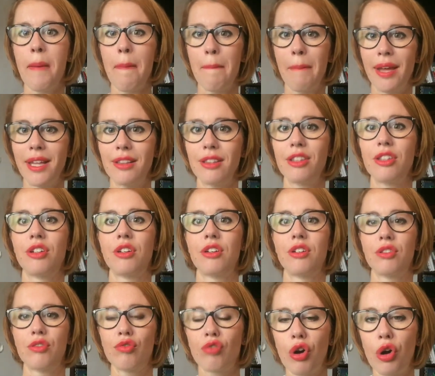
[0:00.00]

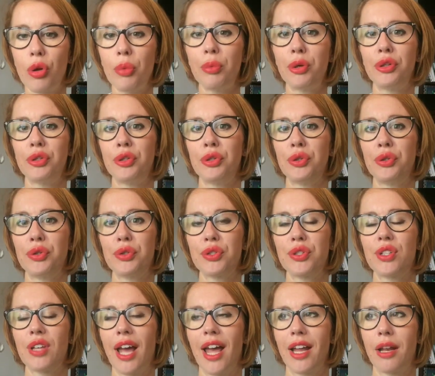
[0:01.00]
mentors, role
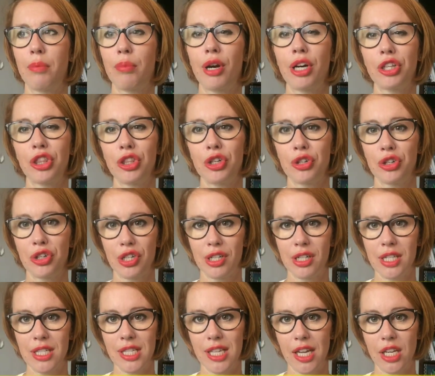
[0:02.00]
models, and partner
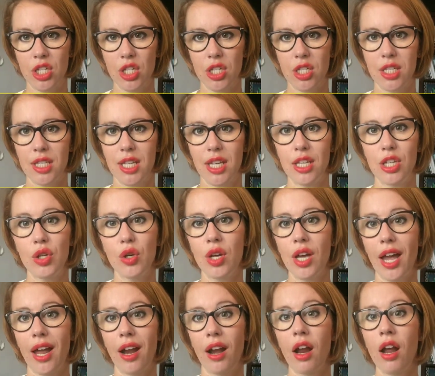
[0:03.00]
organizations that you
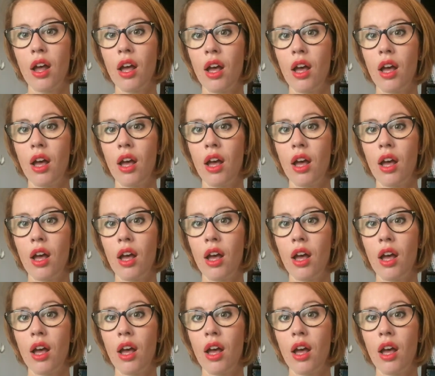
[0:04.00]
can